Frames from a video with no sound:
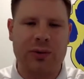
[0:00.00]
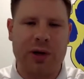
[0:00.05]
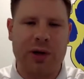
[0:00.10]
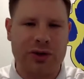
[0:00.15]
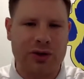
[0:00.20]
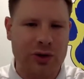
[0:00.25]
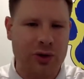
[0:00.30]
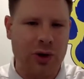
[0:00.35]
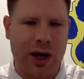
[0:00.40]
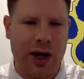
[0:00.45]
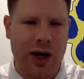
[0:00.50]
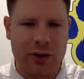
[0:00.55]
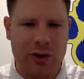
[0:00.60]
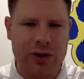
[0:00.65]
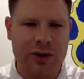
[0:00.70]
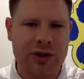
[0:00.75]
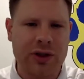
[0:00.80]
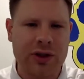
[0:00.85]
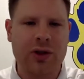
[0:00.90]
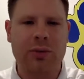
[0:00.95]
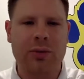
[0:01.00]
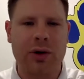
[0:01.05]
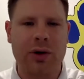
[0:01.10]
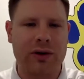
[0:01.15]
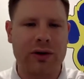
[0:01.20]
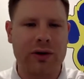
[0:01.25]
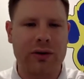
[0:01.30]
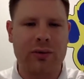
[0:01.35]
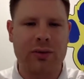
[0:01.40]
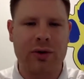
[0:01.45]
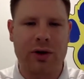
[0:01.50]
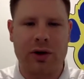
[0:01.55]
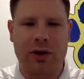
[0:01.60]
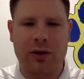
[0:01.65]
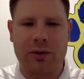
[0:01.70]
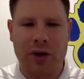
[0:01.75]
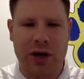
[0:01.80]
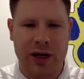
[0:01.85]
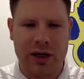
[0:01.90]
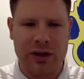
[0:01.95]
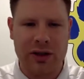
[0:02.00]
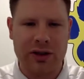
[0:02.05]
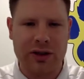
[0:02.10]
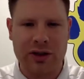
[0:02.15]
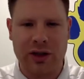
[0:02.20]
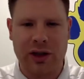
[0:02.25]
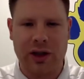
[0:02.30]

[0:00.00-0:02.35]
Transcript: about 2 hours per practice.